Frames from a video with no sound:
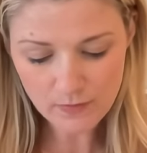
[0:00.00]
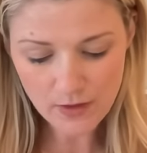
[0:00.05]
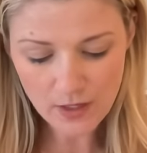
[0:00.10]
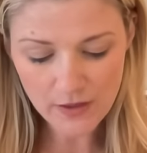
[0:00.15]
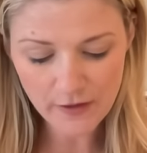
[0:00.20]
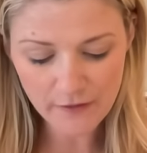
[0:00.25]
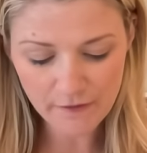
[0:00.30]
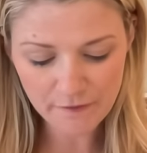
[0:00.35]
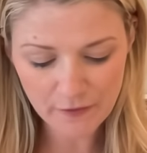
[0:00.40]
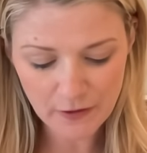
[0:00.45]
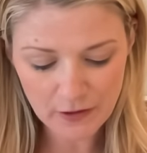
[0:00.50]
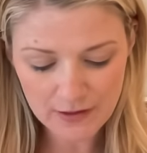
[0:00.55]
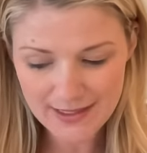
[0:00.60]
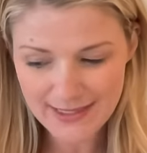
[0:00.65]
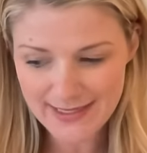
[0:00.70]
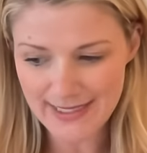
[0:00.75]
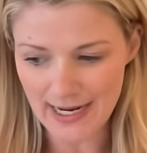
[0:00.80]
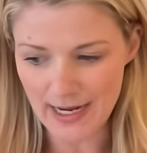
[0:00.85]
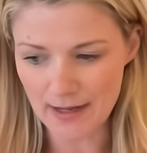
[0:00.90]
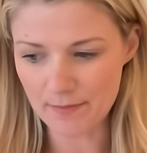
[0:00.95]
the
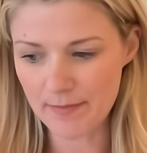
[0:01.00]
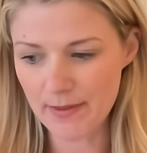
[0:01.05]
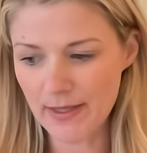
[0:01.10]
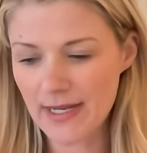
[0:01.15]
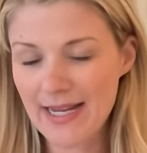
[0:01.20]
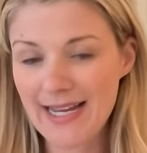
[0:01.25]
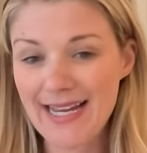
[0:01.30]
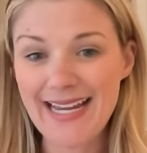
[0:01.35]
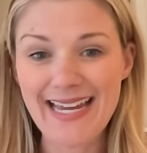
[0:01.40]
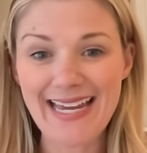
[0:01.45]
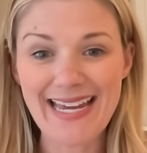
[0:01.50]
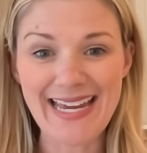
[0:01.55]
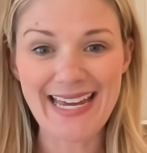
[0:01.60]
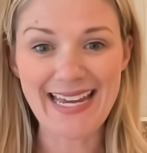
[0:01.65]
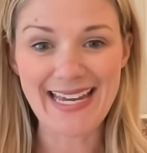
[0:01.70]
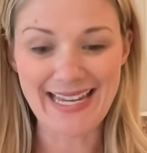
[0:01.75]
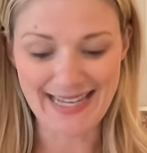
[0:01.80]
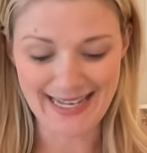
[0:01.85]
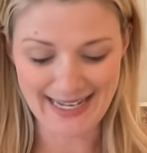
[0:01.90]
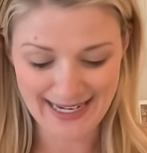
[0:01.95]
first step
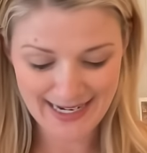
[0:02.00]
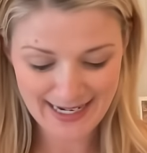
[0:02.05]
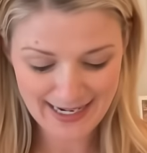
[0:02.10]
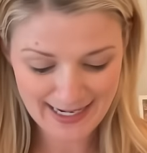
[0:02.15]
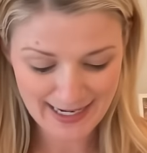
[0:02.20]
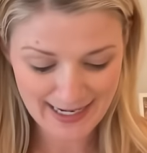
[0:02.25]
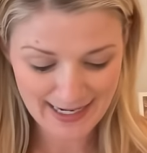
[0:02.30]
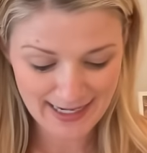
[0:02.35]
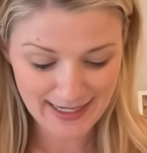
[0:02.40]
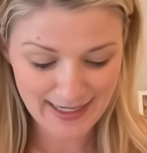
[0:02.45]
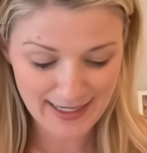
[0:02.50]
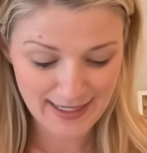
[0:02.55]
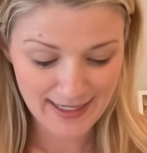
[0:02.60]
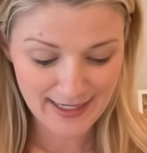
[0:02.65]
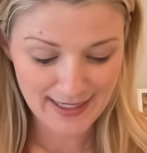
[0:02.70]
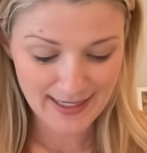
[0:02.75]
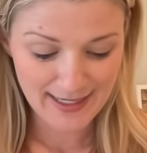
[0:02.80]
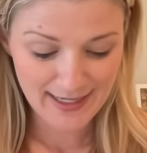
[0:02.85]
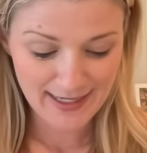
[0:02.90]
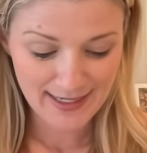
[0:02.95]
in
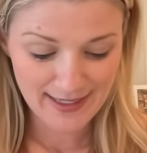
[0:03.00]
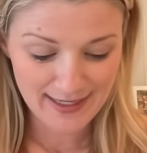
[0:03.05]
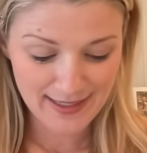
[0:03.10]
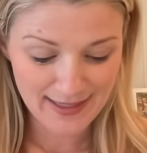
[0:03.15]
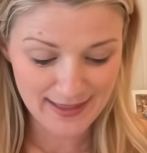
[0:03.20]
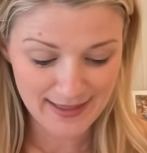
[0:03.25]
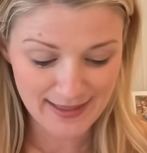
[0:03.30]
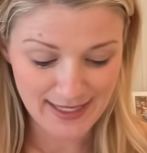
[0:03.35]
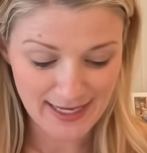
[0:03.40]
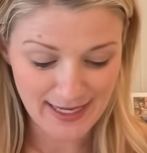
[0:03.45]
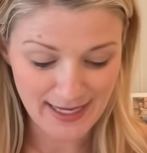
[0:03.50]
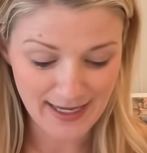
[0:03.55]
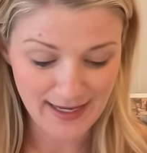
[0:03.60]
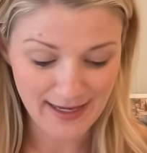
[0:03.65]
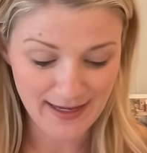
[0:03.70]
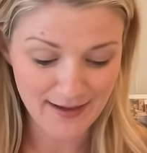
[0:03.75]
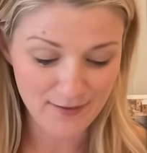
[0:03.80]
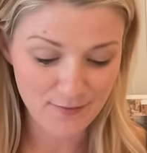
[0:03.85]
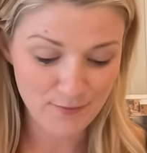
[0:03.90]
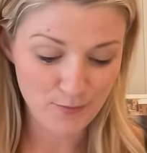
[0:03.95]

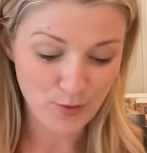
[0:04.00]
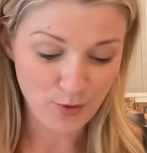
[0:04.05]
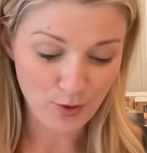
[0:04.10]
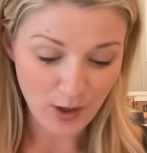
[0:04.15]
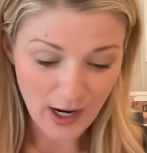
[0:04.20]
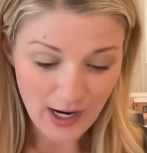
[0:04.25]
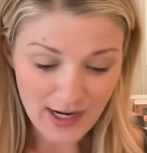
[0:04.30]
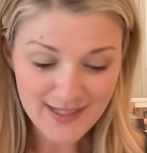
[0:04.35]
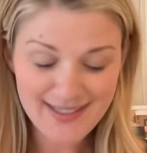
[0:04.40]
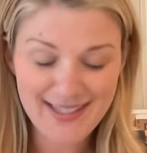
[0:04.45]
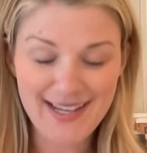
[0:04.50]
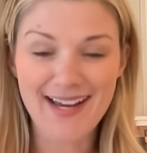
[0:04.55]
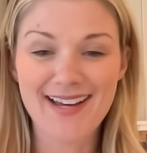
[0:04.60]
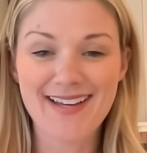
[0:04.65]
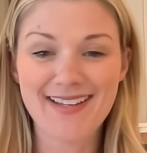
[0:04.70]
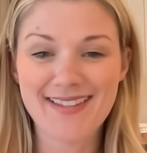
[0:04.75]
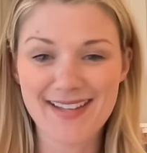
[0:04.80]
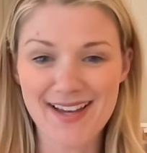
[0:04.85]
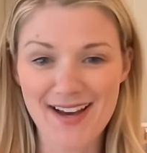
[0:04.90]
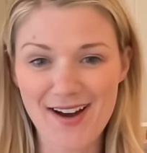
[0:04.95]
the
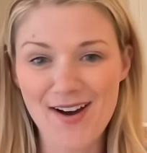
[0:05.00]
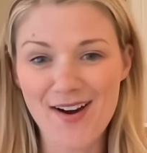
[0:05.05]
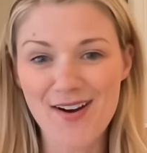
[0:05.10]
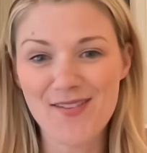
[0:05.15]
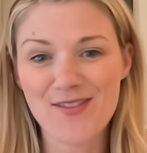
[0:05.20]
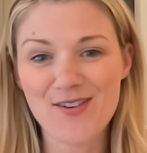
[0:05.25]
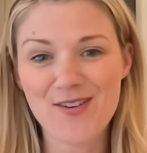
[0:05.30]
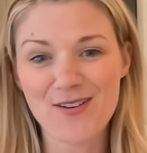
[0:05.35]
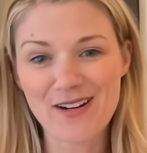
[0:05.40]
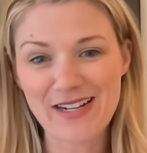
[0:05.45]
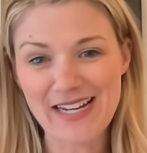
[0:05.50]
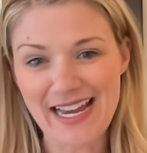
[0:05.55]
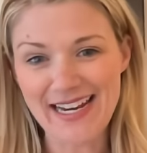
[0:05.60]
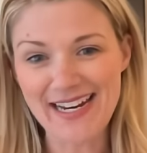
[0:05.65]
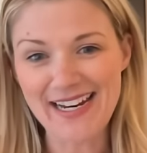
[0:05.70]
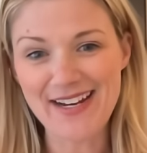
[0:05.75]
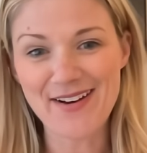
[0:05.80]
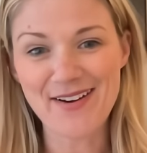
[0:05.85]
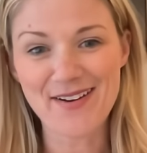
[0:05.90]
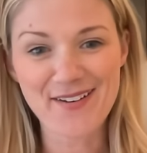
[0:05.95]
process of
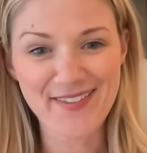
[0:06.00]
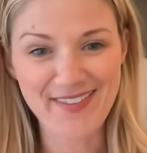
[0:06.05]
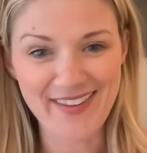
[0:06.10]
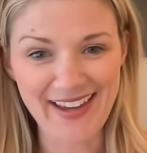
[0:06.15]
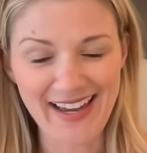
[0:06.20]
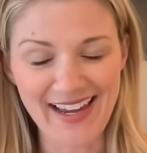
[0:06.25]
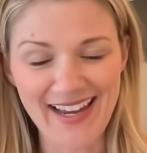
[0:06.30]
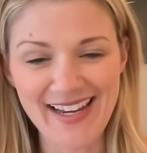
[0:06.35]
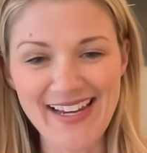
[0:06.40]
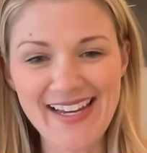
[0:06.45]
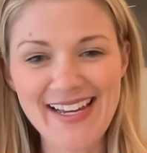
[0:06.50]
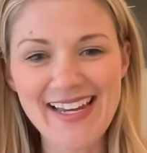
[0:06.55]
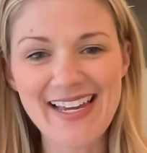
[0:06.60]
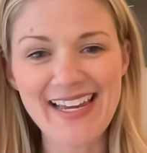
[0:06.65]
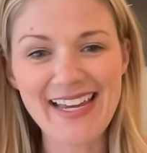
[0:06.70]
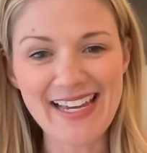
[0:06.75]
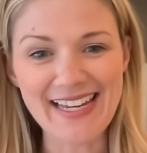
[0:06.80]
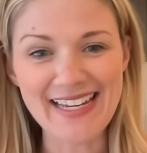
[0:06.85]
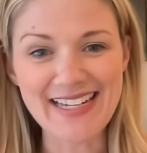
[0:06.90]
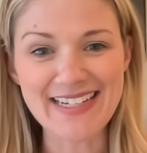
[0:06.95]
creating your thing
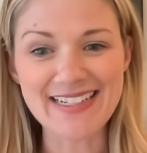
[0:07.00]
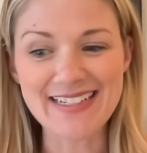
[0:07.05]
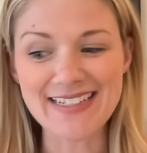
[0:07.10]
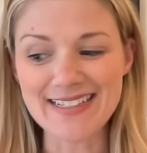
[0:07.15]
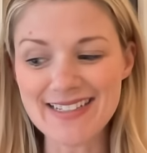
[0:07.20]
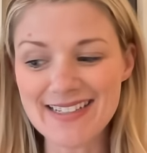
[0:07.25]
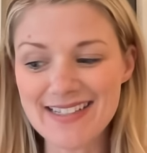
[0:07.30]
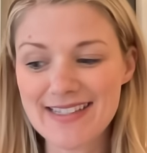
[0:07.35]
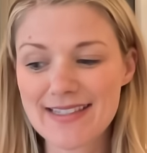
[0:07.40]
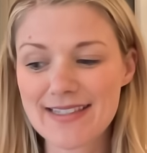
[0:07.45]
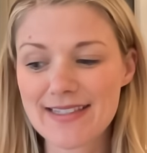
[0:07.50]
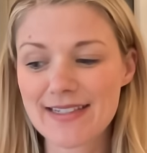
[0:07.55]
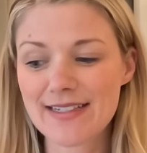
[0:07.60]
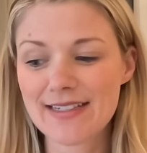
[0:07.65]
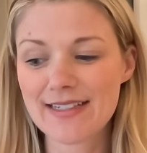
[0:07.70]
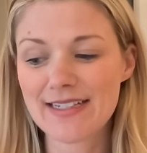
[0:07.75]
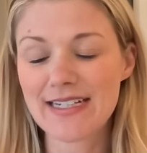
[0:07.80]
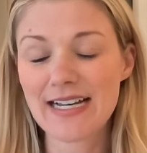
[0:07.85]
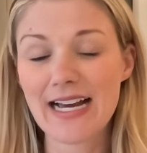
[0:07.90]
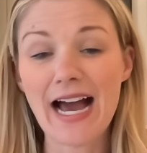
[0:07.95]
is
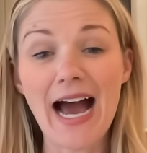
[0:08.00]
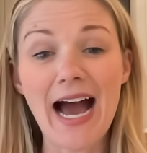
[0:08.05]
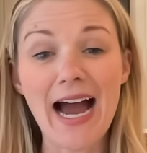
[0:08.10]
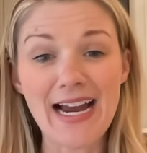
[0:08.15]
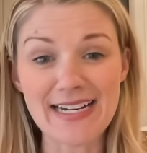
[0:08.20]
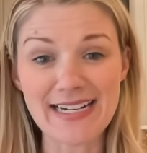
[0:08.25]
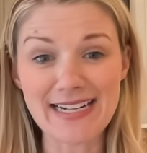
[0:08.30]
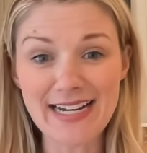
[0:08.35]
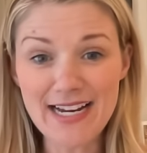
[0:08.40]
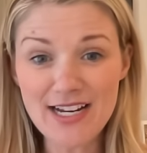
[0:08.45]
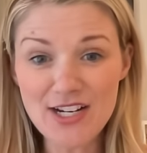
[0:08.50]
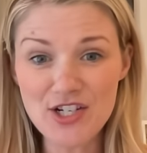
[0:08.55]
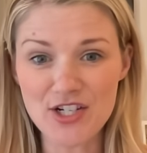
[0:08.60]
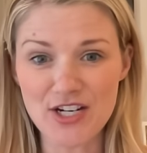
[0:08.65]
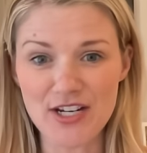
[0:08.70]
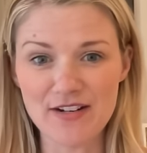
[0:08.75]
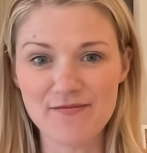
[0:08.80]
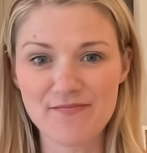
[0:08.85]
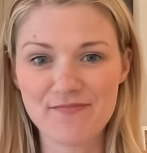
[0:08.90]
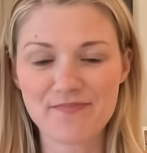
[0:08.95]

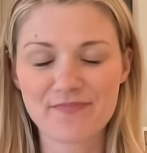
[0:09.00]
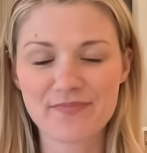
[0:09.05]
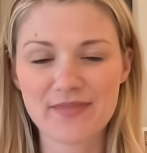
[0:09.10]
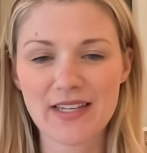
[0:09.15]
ideation.